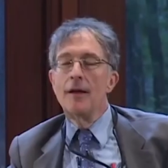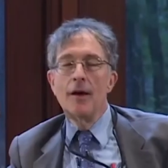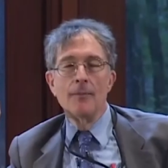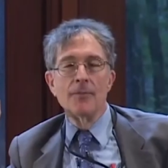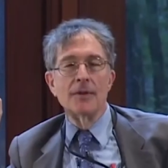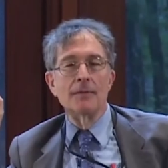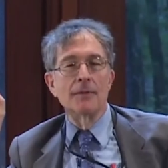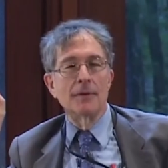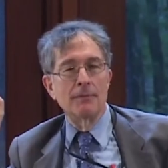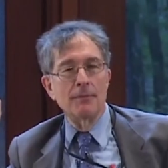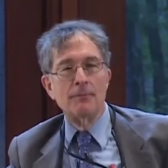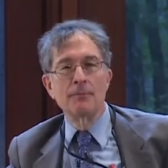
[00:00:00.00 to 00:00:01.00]
um,
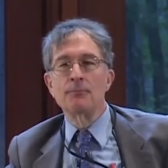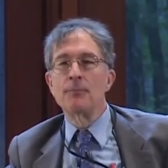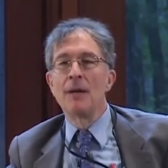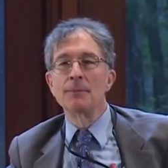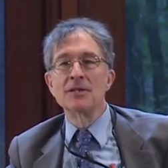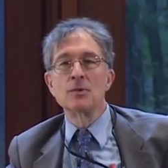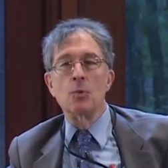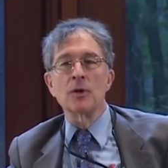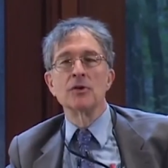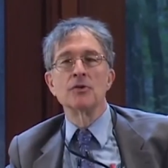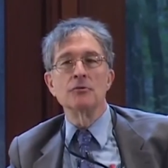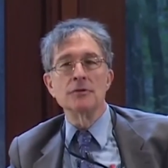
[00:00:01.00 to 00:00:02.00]
published one
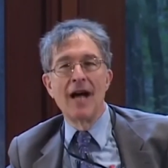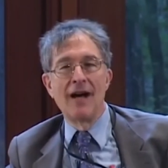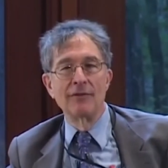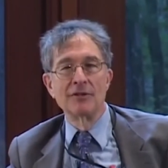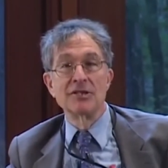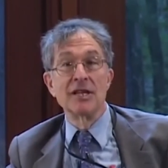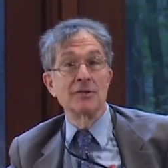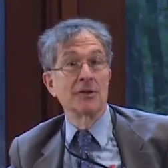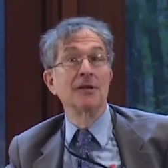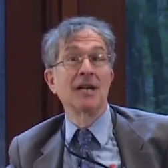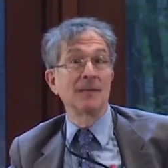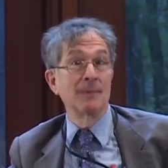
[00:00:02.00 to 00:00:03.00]
or two novels and it
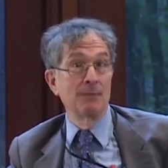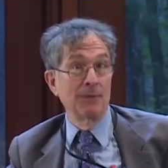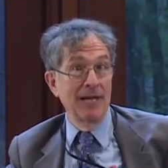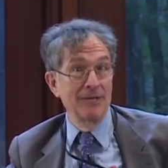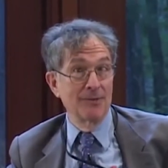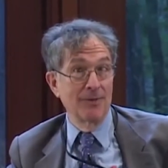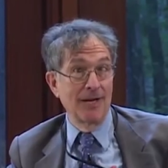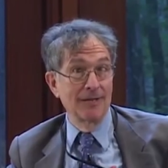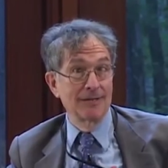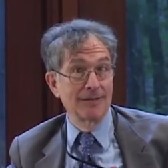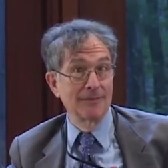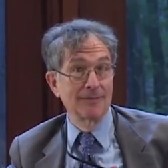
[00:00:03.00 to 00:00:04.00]
turned out to be
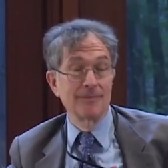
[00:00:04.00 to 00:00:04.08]
plagiarized.